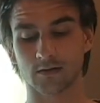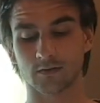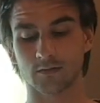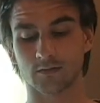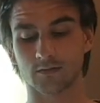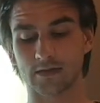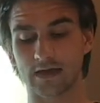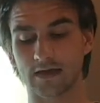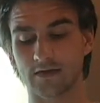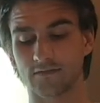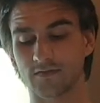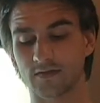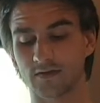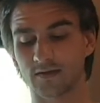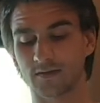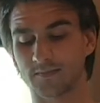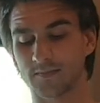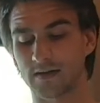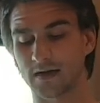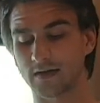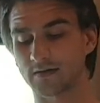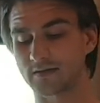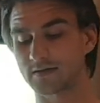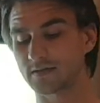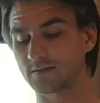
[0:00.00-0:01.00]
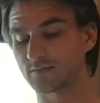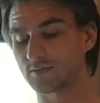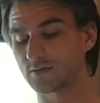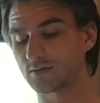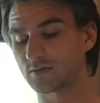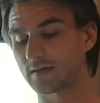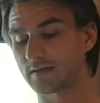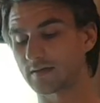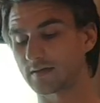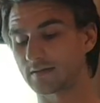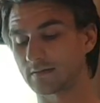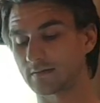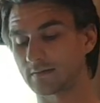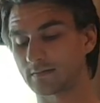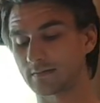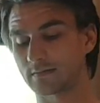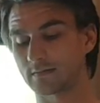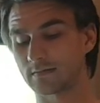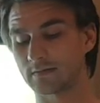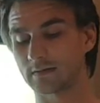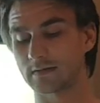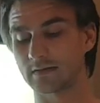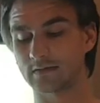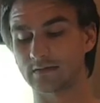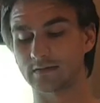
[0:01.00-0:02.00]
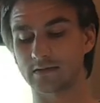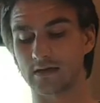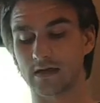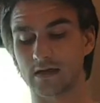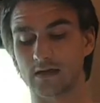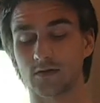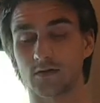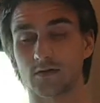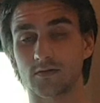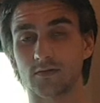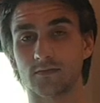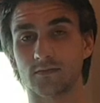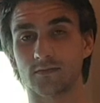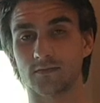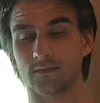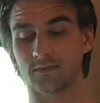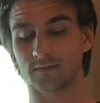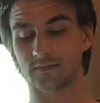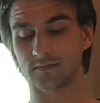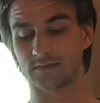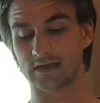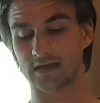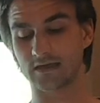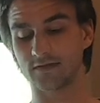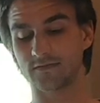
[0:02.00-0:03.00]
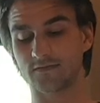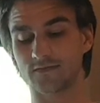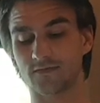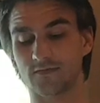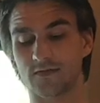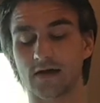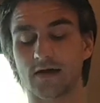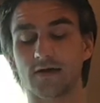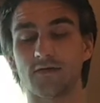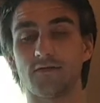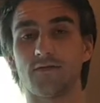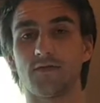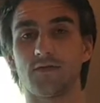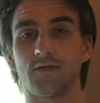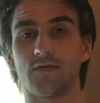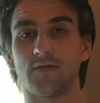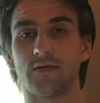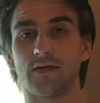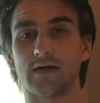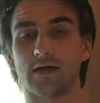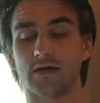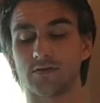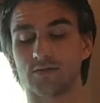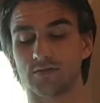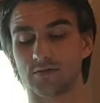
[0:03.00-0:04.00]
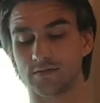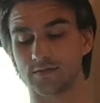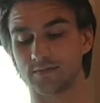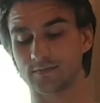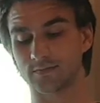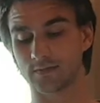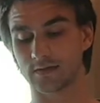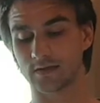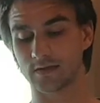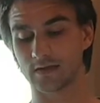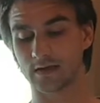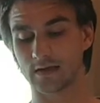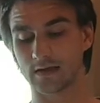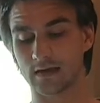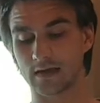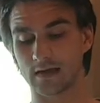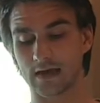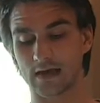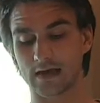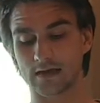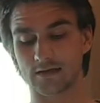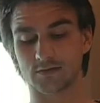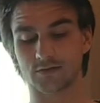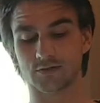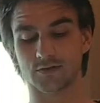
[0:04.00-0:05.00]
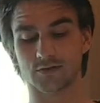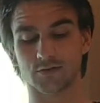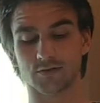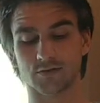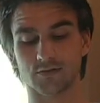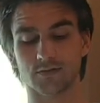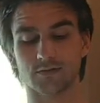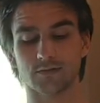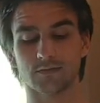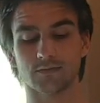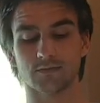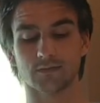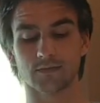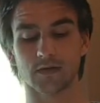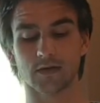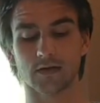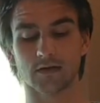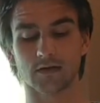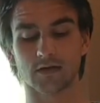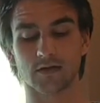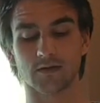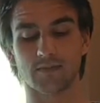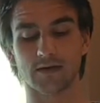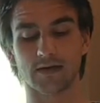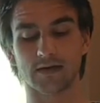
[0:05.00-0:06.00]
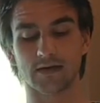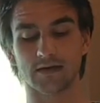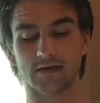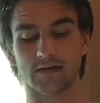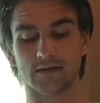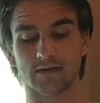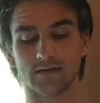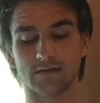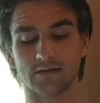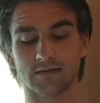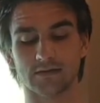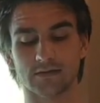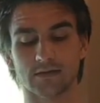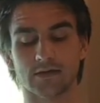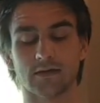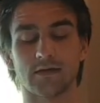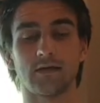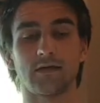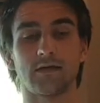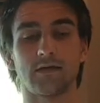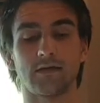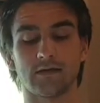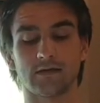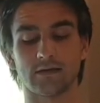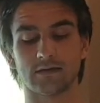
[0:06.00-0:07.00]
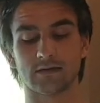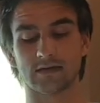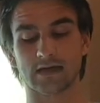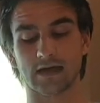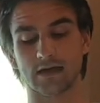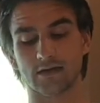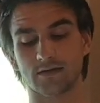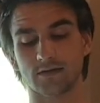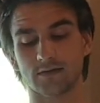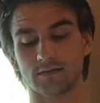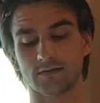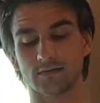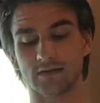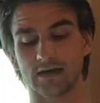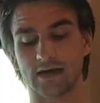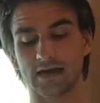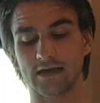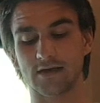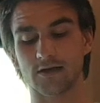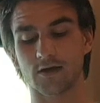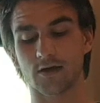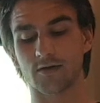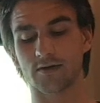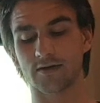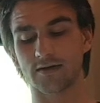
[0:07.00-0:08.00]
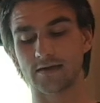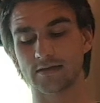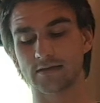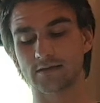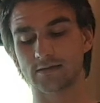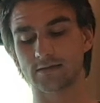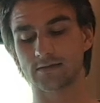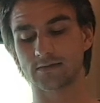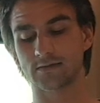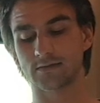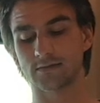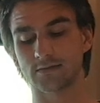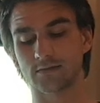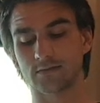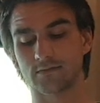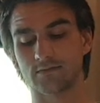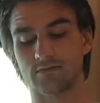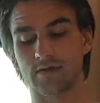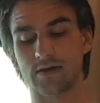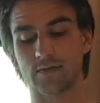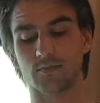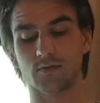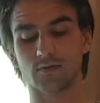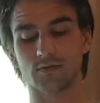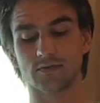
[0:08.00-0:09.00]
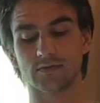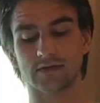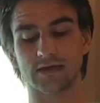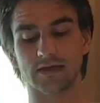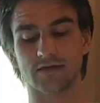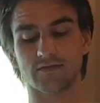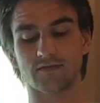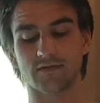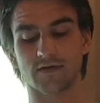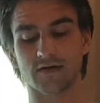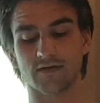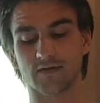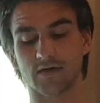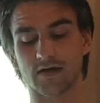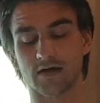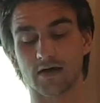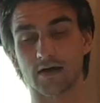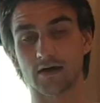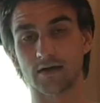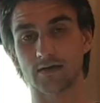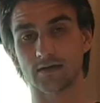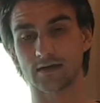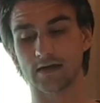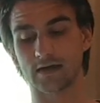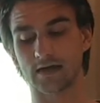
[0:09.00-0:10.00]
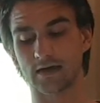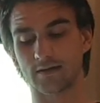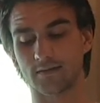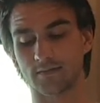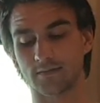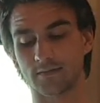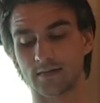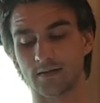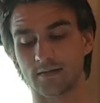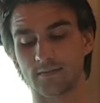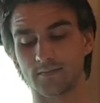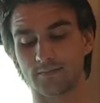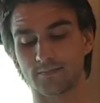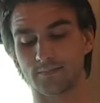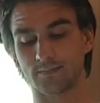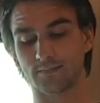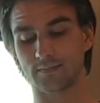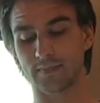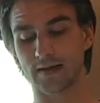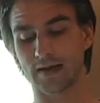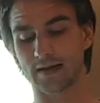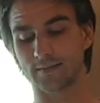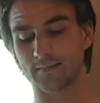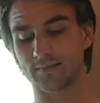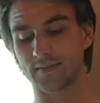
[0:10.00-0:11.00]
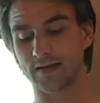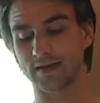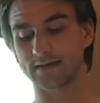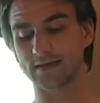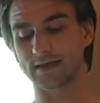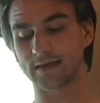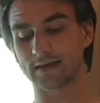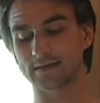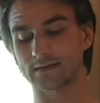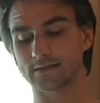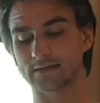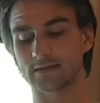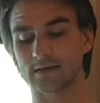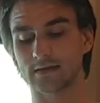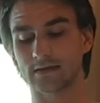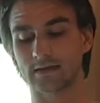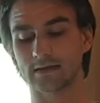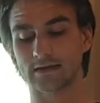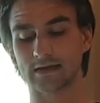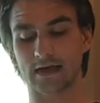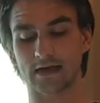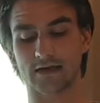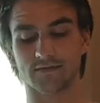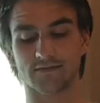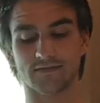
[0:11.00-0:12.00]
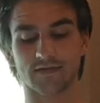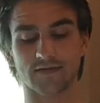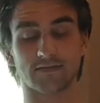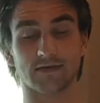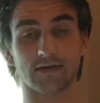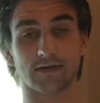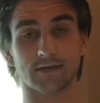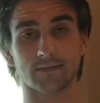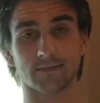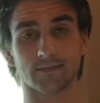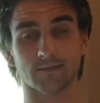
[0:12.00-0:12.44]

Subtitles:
we have a comparison between Nikon D5300 and two competitors, Canon EOS Rebel T5i and Pentax K50.